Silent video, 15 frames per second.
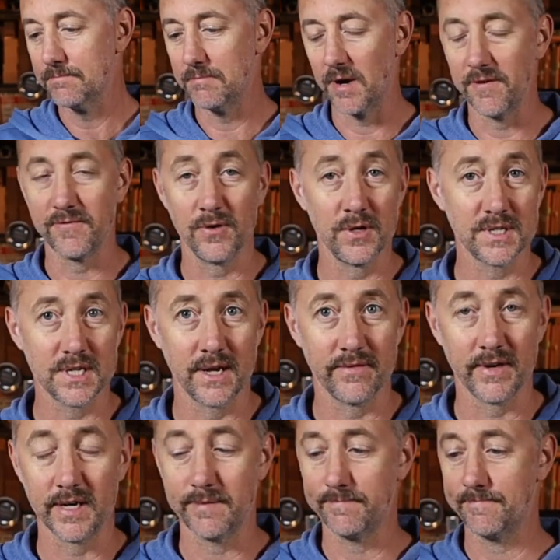My first
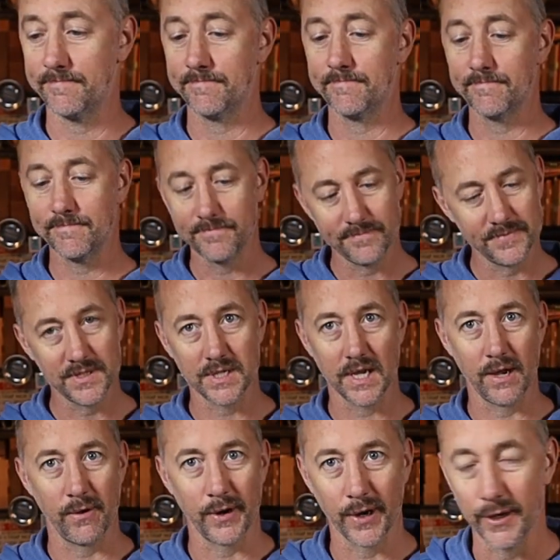ever. See
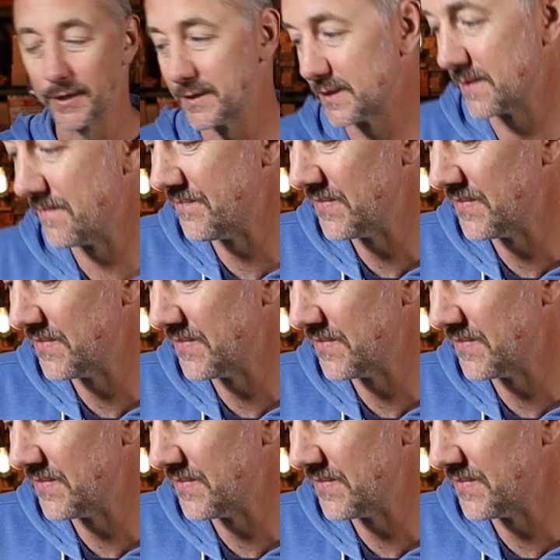how it goes.